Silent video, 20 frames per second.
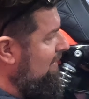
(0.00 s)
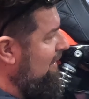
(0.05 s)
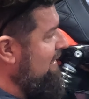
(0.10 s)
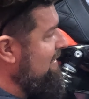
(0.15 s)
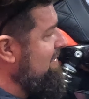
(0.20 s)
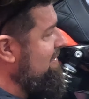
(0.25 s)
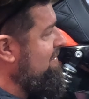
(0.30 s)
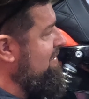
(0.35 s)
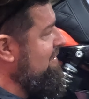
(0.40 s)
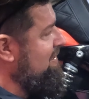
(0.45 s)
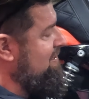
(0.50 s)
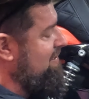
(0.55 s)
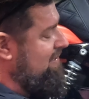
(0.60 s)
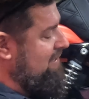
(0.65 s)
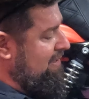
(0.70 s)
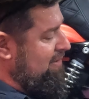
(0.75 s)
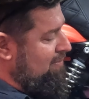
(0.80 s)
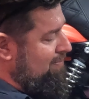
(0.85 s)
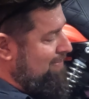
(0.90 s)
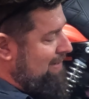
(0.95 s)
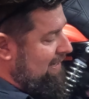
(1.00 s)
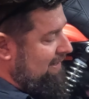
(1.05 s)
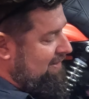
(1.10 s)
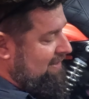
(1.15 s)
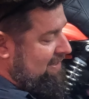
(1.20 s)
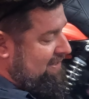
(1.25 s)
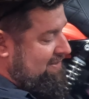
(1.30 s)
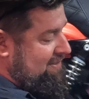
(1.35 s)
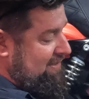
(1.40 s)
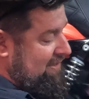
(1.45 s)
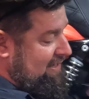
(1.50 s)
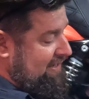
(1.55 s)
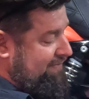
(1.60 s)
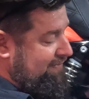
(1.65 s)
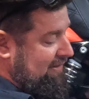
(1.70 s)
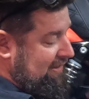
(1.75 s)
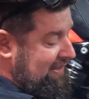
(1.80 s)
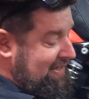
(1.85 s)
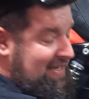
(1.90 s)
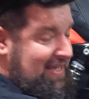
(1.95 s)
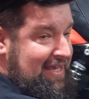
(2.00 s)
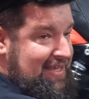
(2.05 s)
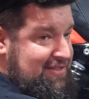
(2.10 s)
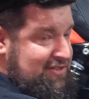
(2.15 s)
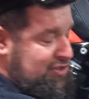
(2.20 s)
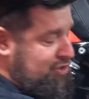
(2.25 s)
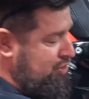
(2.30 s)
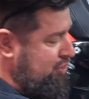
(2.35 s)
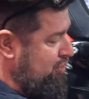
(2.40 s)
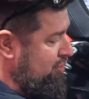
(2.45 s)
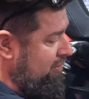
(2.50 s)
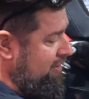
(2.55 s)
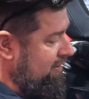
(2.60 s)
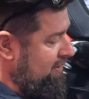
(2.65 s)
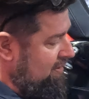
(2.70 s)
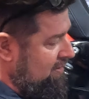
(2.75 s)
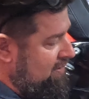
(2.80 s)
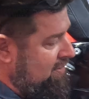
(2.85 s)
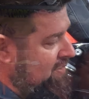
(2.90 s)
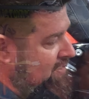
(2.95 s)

You can see the steel bent nice and evenly, as it should.